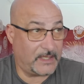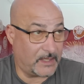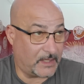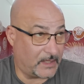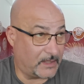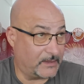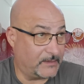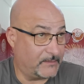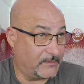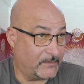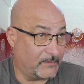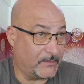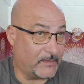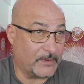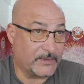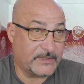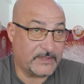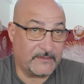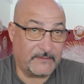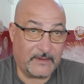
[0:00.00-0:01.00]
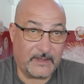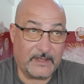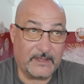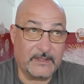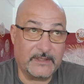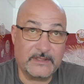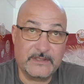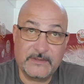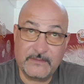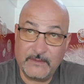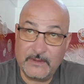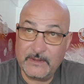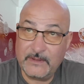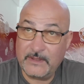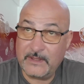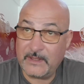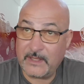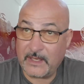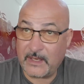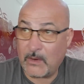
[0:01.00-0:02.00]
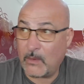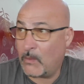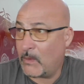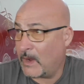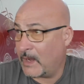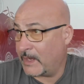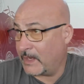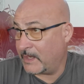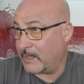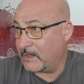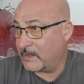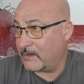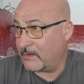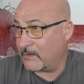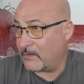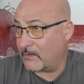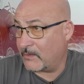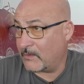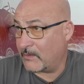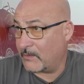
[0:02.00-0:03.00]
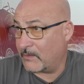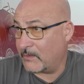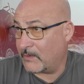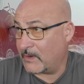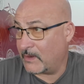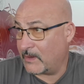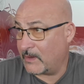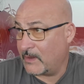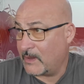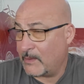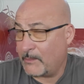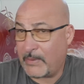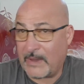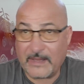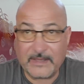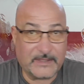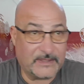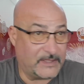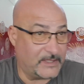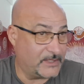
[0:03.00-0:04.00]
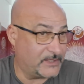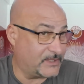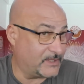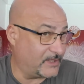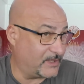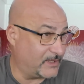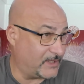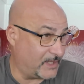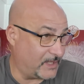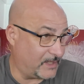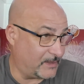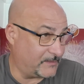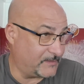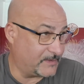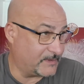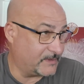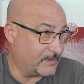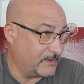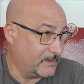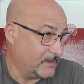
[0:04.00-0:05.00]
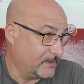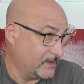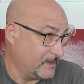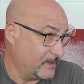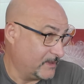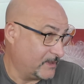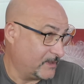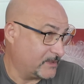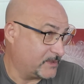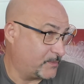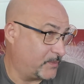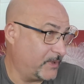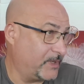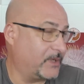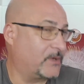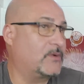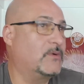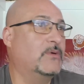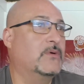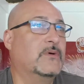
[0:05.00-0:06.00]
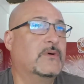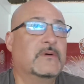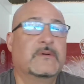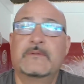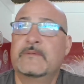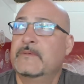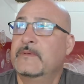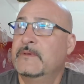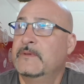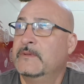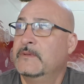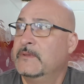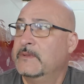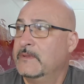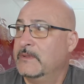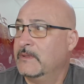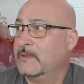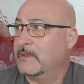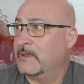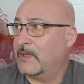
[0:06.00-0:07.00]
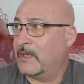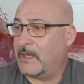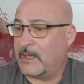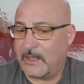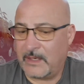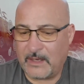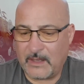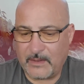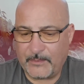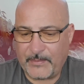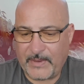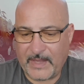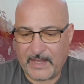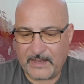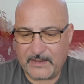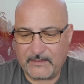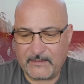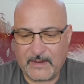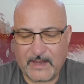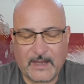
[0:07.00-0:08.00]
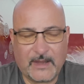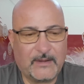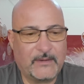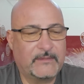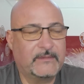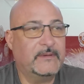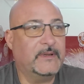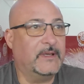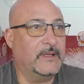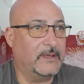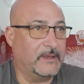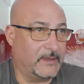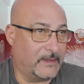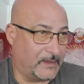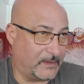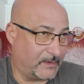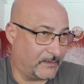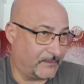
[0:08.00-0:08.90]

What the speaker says: hut, most of it, and it's really like Hawaiian or Polynesian themed. It's pretty cool. And I'll pan around, and